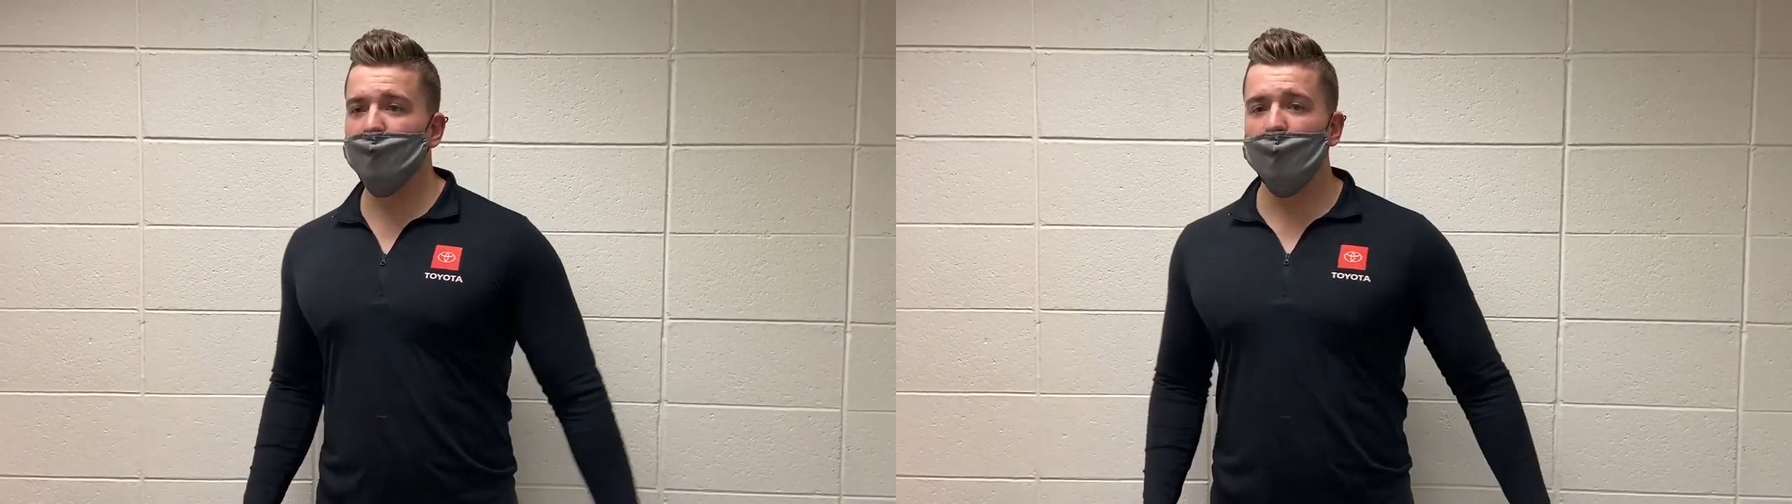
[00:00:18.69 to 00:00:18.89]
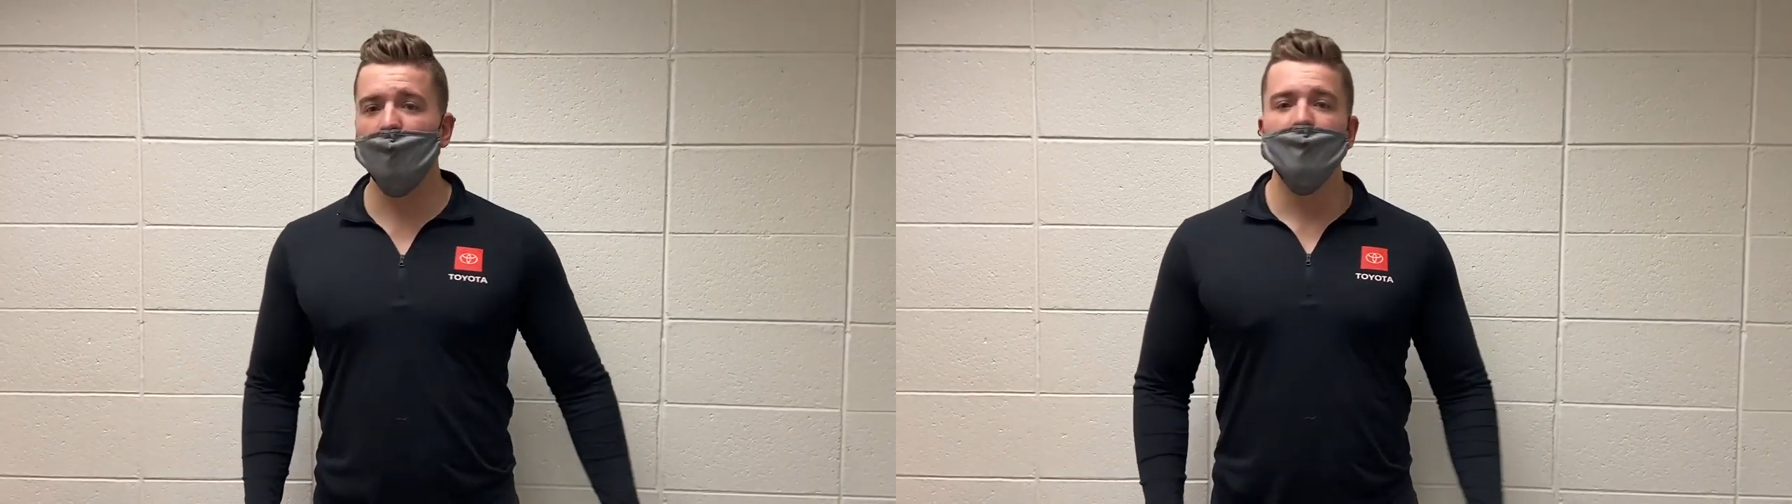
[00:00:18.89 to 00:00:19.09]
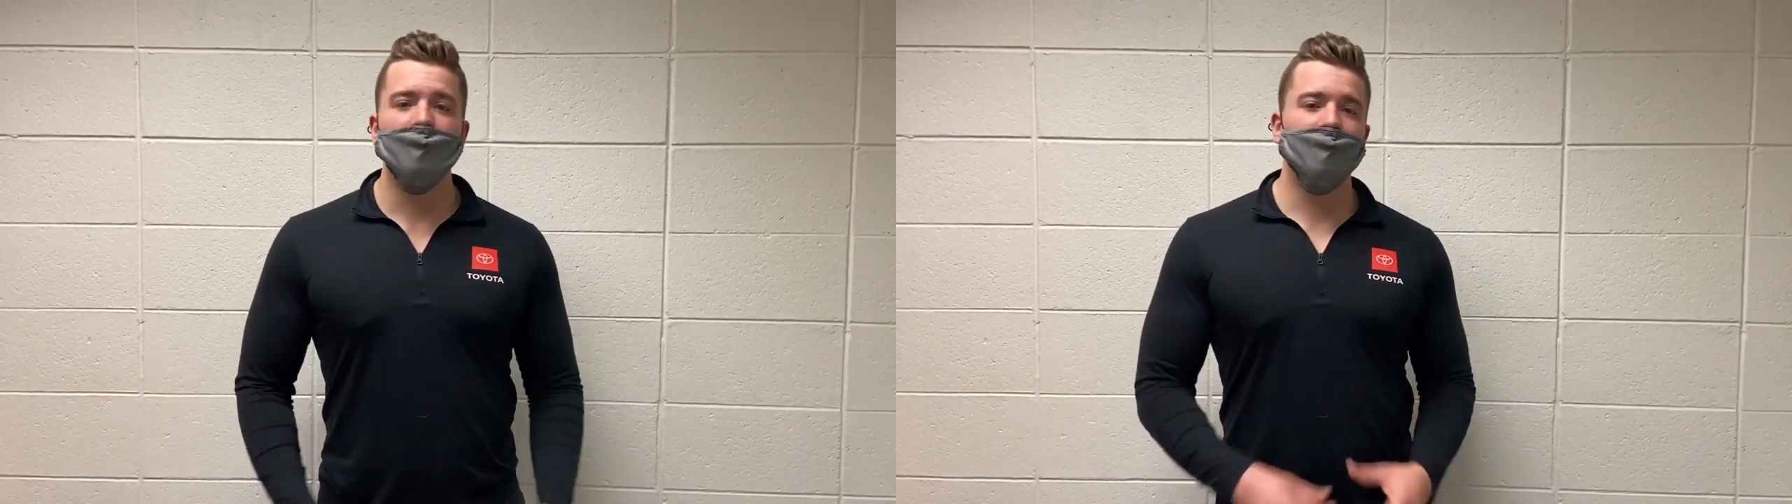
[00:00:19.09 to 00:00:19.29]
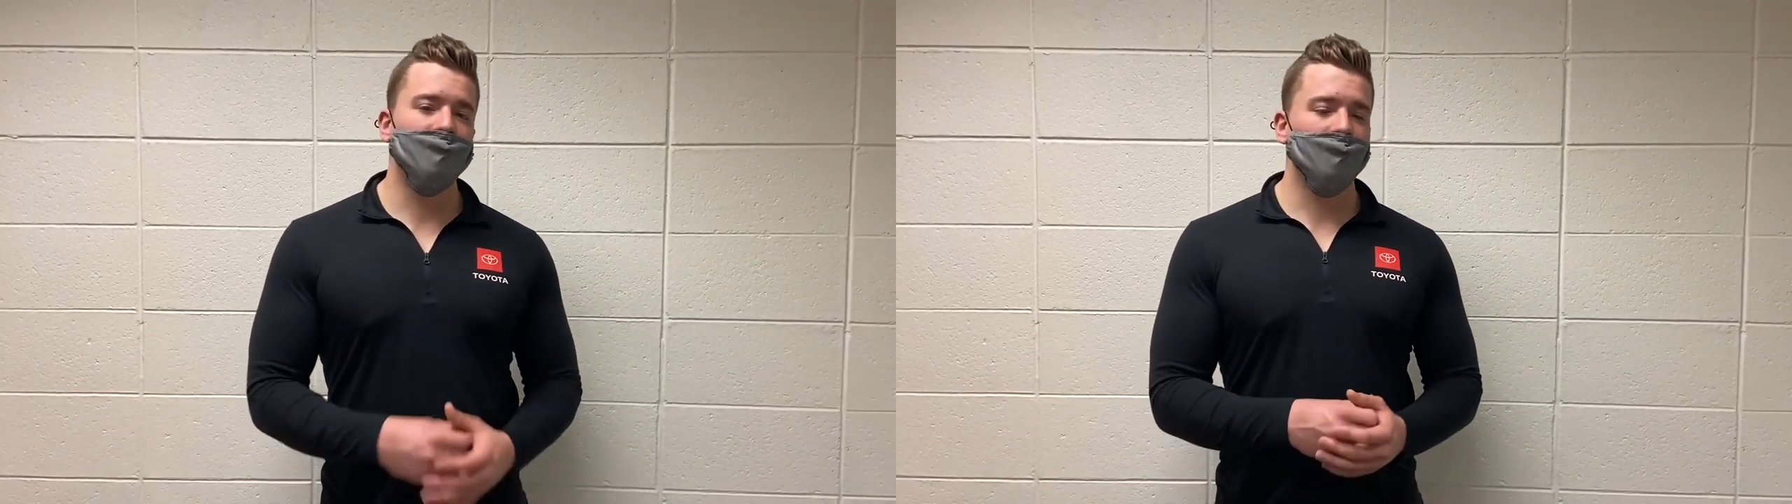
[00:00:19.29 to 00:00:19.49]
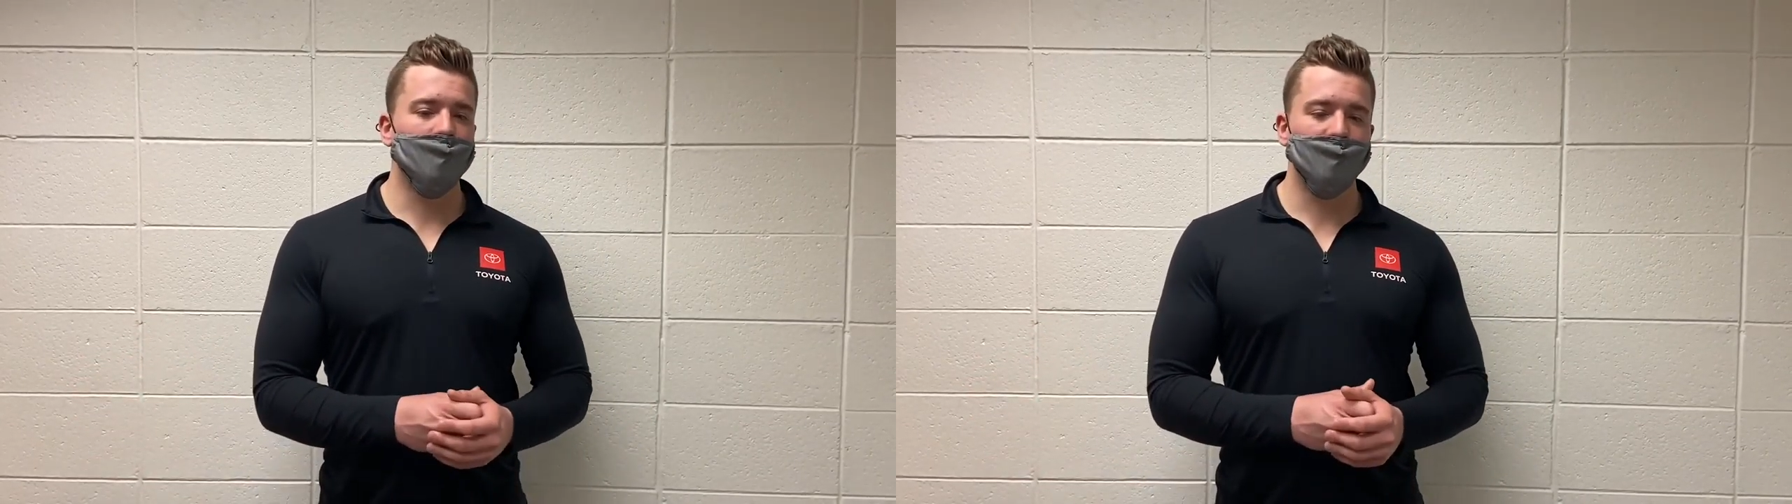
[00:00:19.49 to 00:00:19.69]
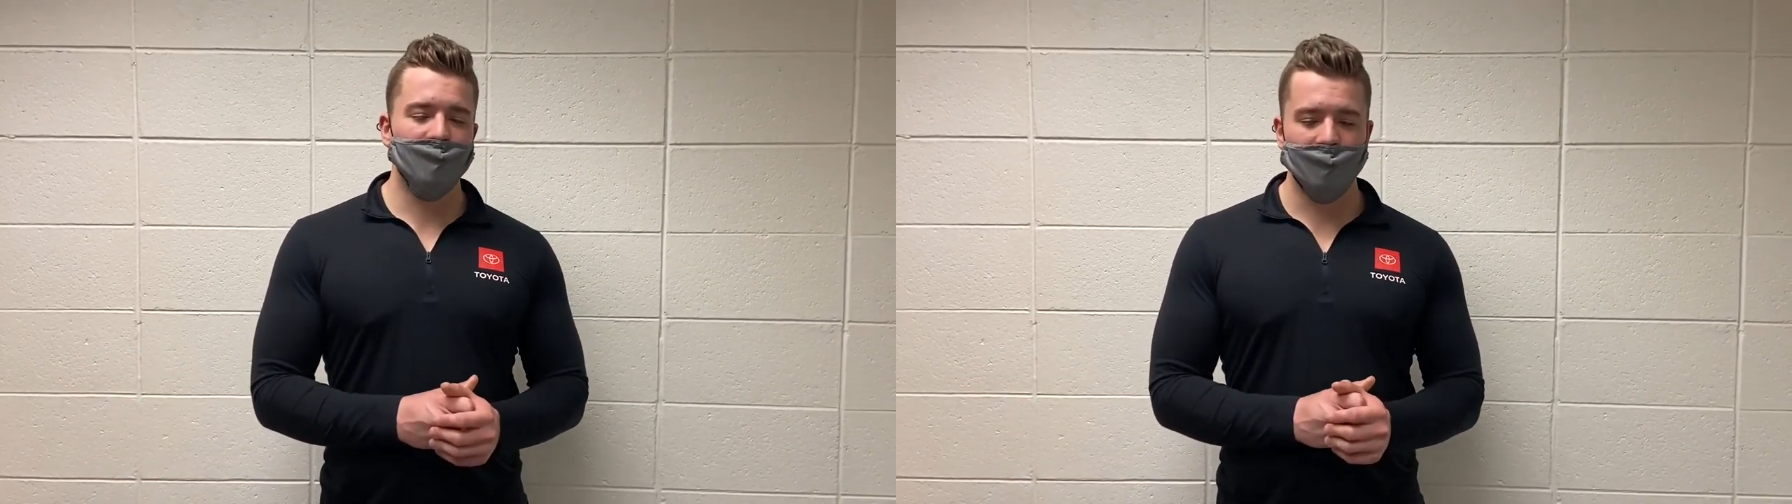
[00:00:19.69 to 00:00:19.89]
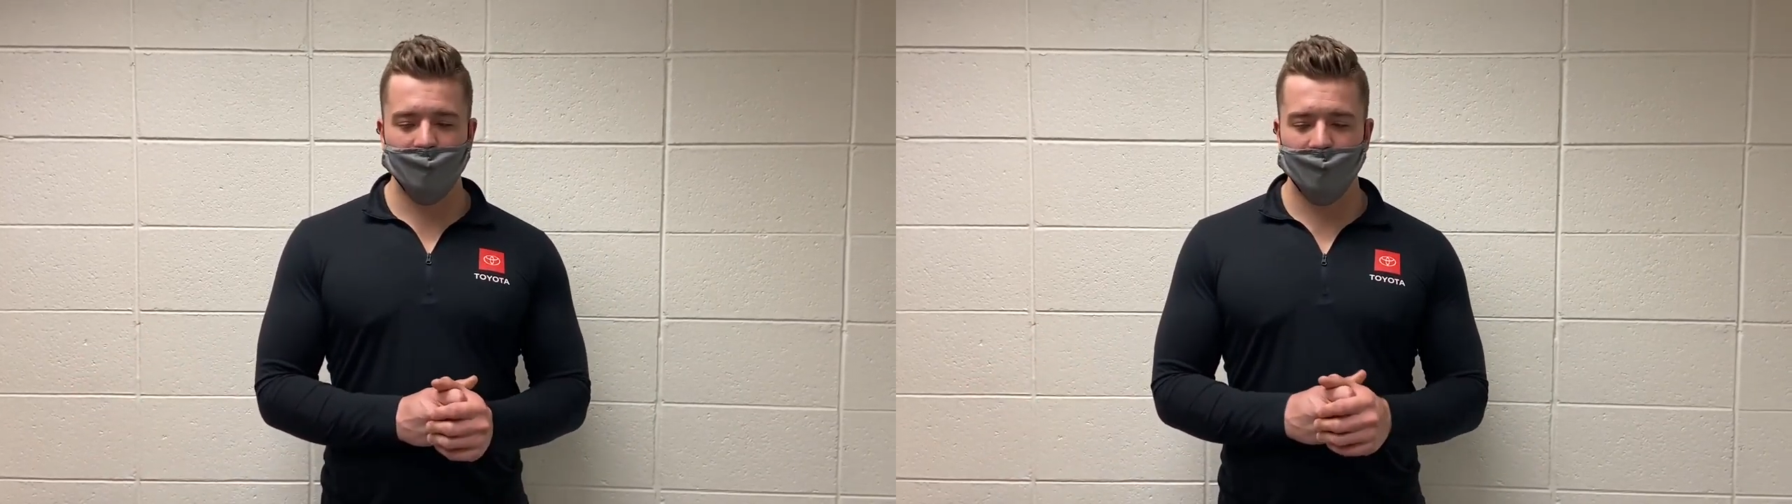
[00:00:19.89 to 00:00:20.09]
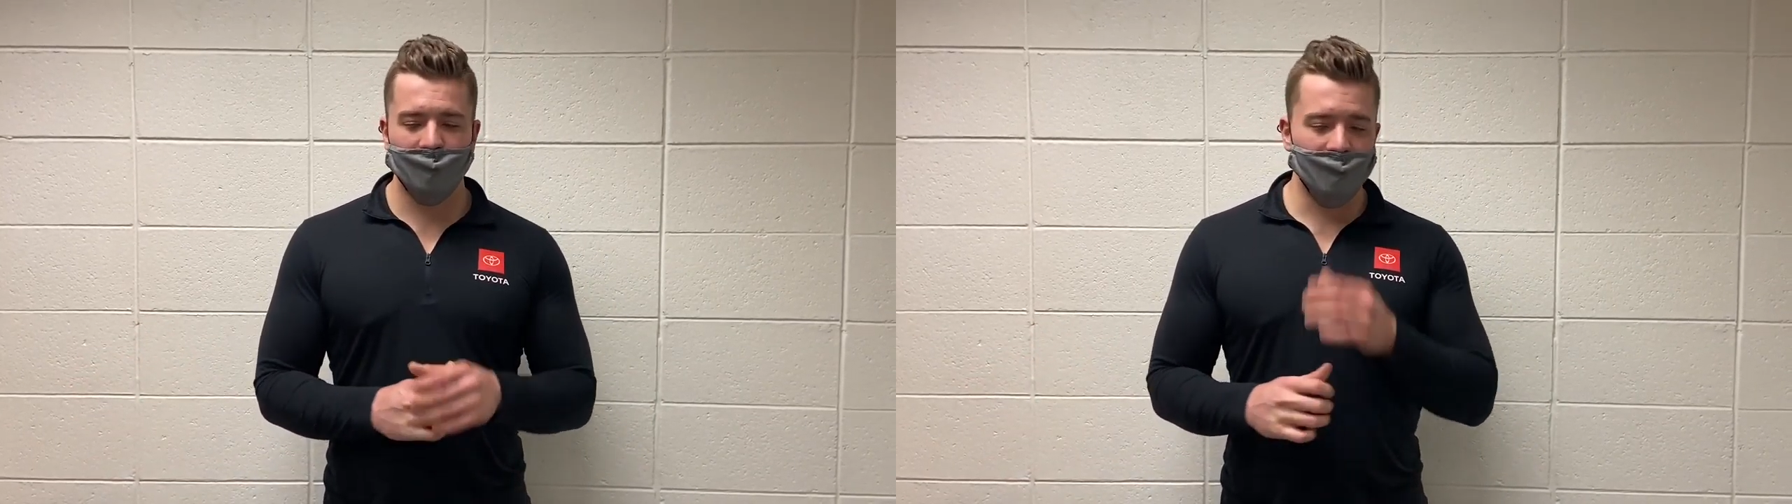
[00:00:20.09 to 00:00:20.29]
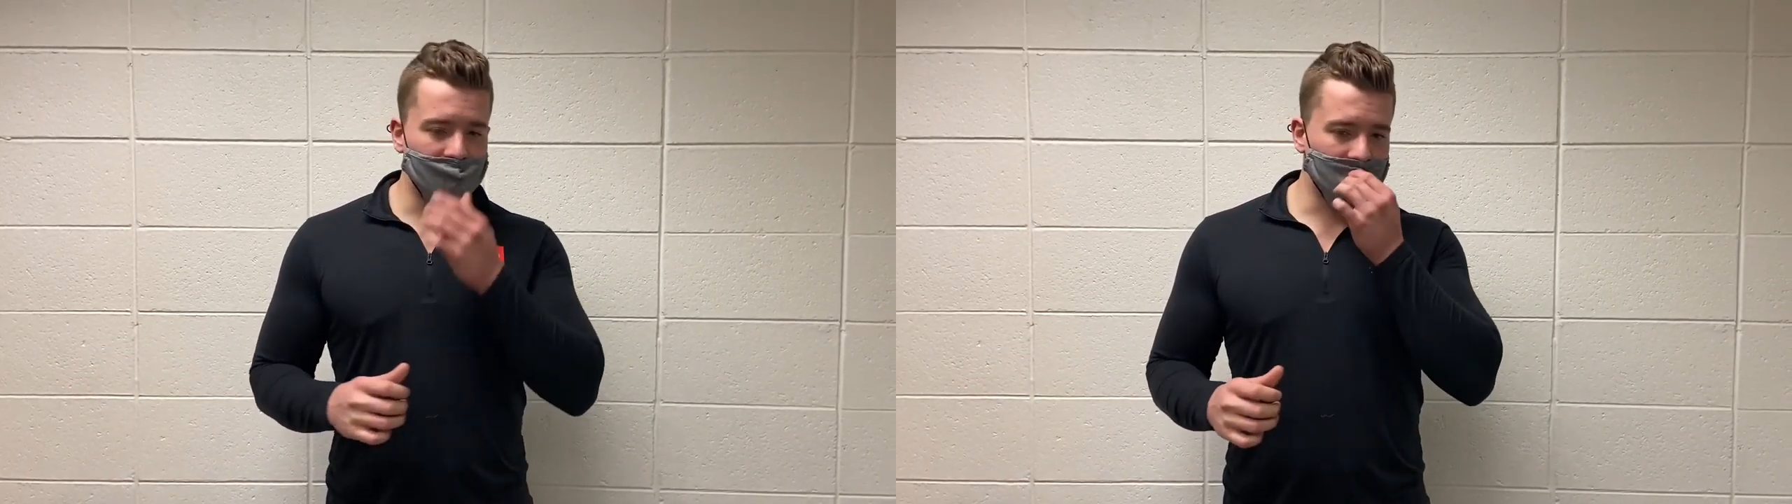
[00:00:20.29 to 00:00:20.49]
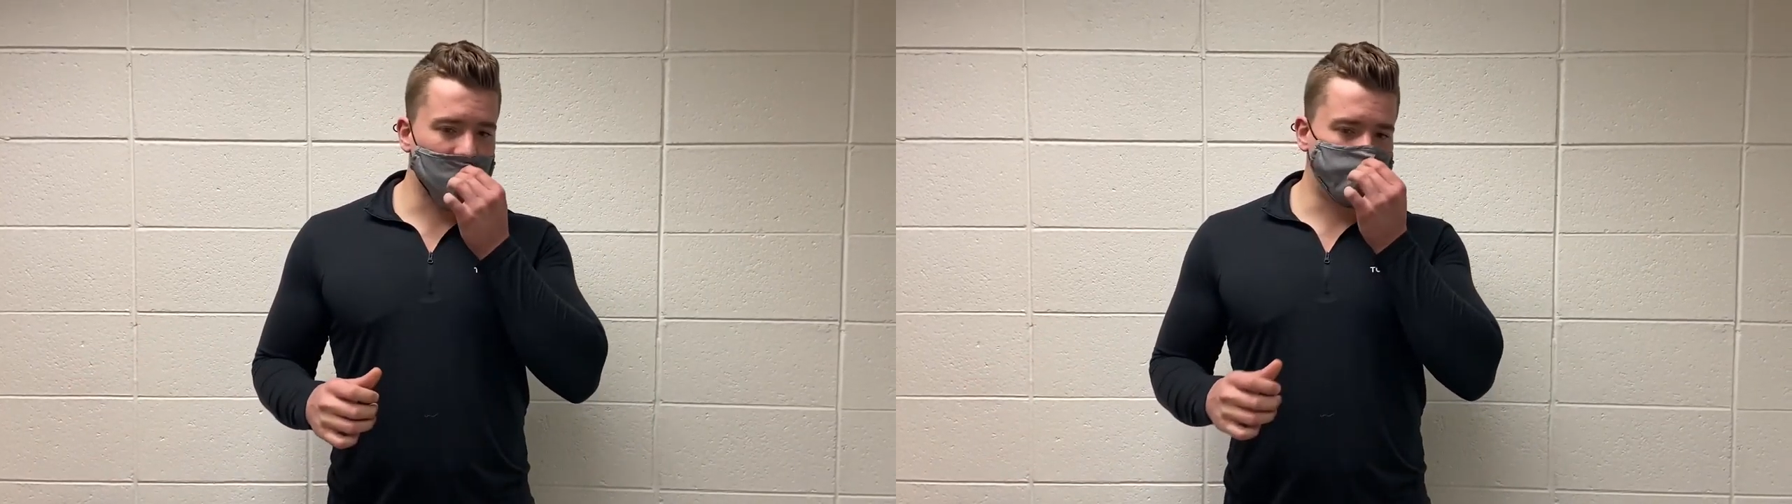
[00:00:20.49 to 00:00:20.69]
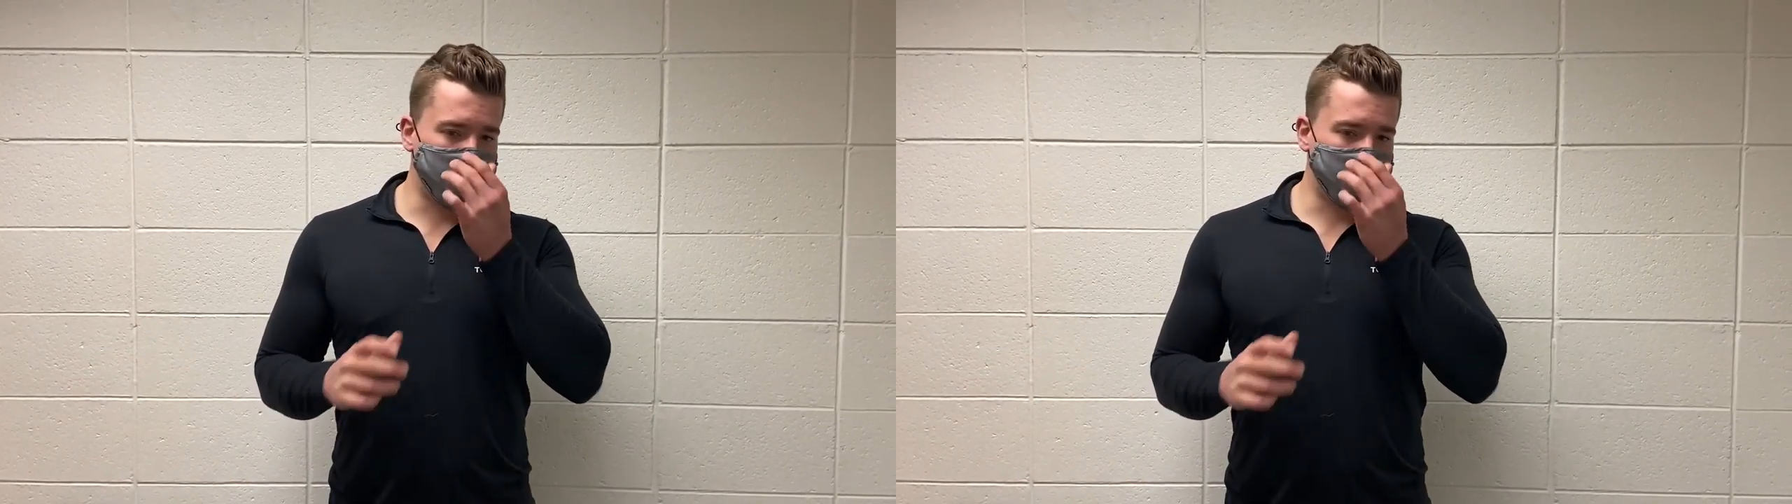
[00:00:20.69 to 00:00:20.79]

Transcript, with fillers: So this is gonna protect it against